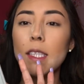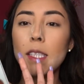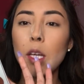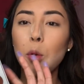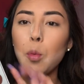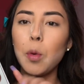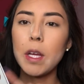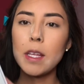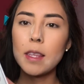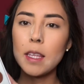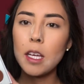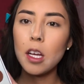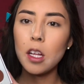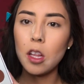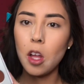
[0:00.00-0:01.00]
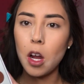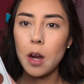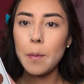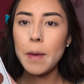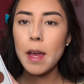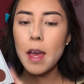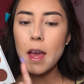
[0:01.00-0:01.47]
is the Ring the
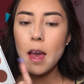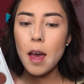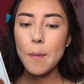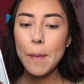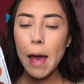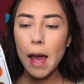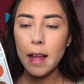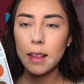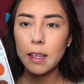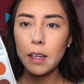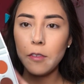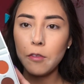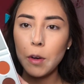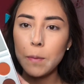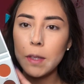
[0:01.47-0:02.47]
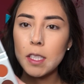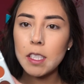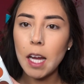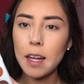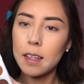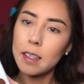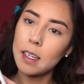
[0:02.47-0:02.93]
Alarm palette from the
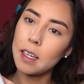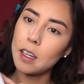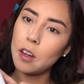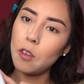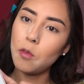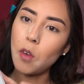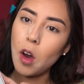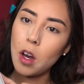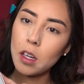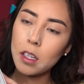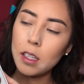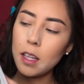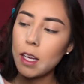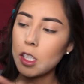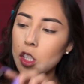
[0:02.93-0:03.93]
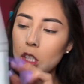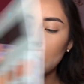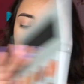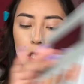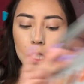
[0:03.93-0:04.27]
Jacklyn Vulgar collection.